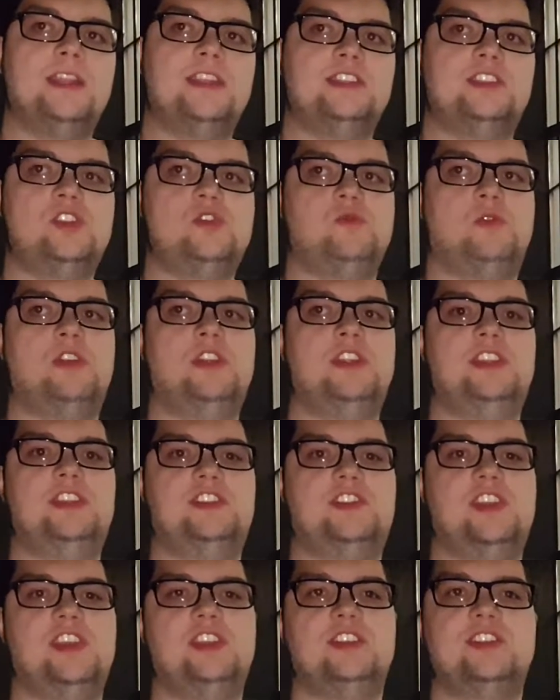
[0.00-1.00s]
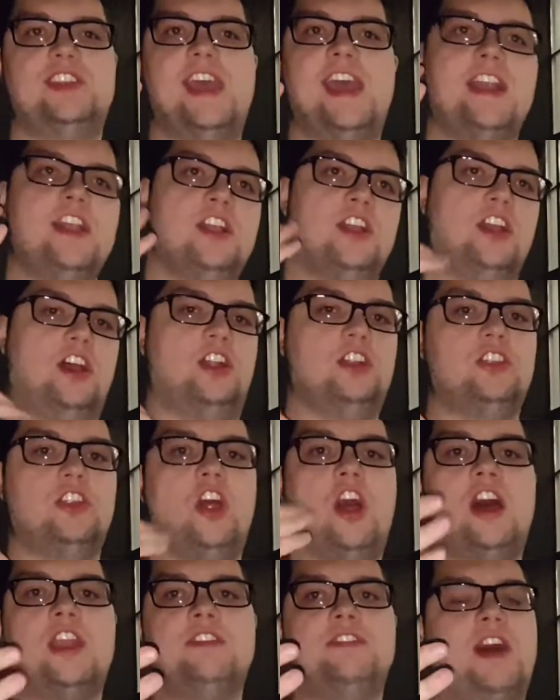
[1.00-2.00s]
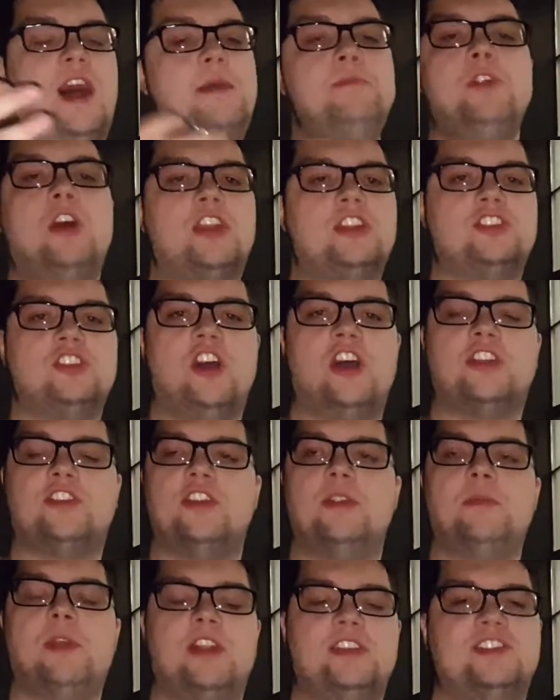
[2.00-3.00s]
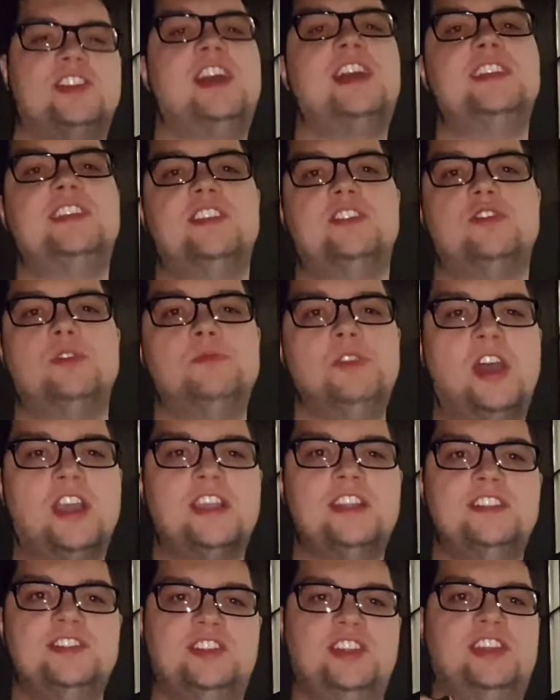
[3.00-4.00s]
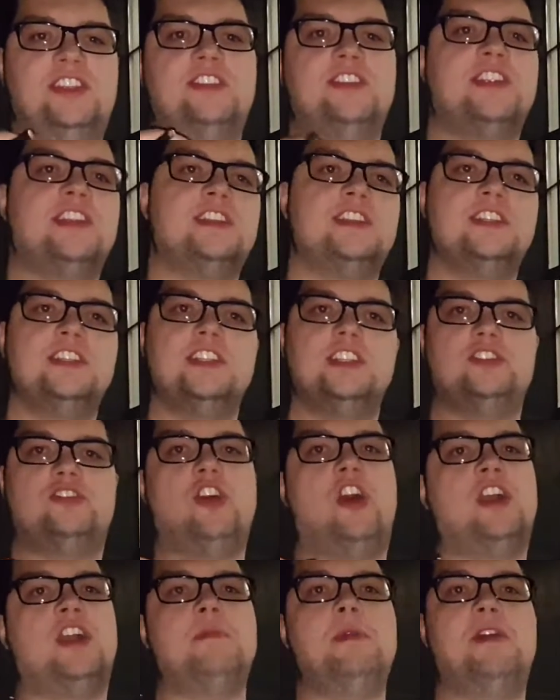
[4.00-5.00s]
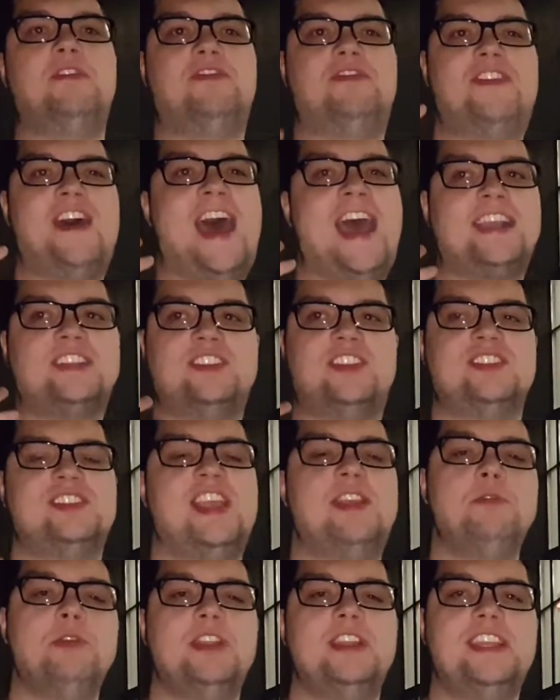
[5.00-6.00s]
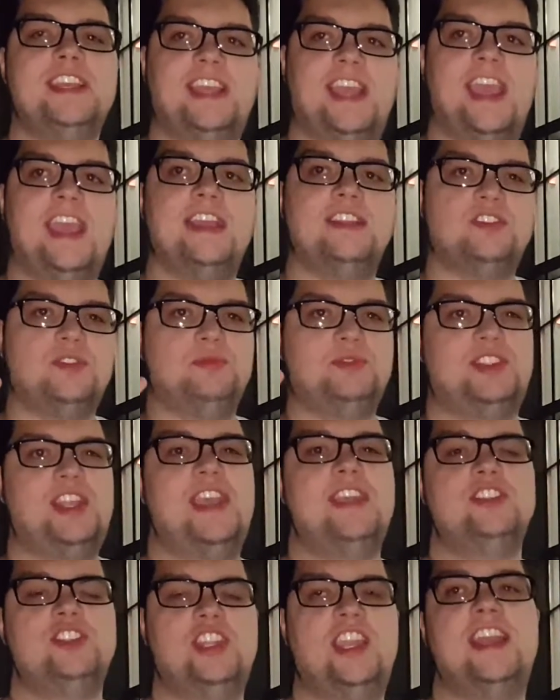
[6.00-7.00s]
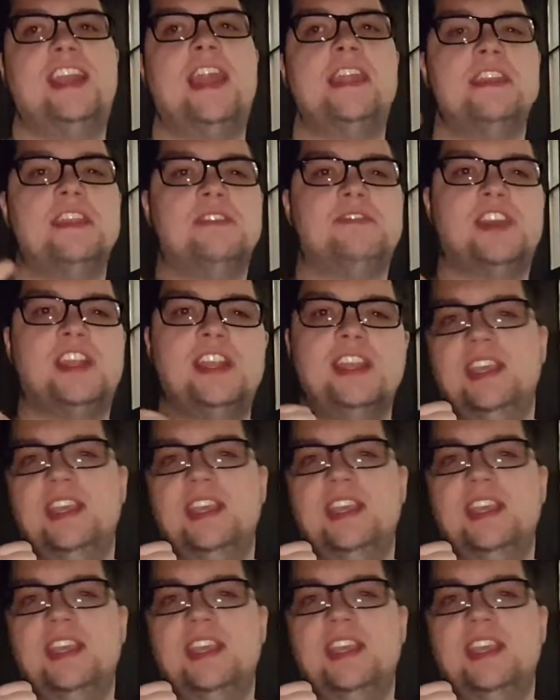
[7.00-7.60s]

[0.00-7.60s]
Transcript: this is one of these things that I'm not a doctor, I'm not a scientist, so I'm not going to sit here and talk about facts, because I really can't substantiate any of it.